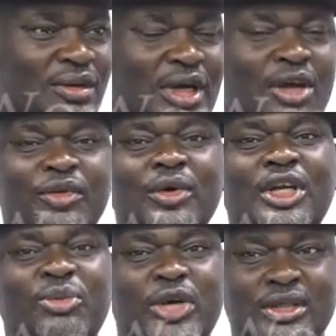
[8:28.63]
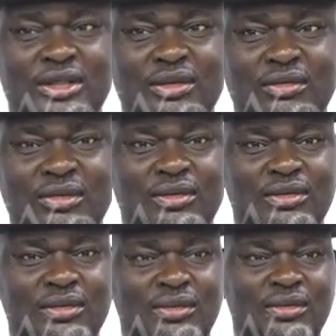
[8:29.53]
every other person
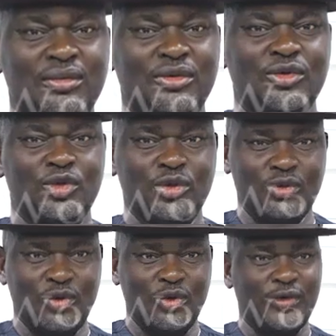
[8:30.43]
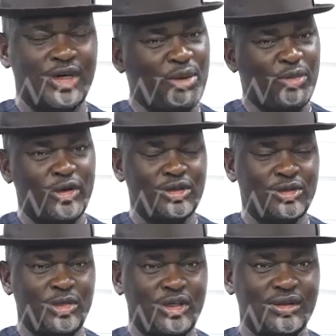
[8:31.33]
should go for that
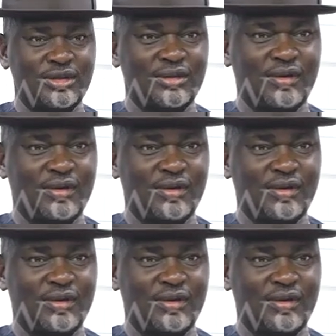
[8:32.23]
punishment.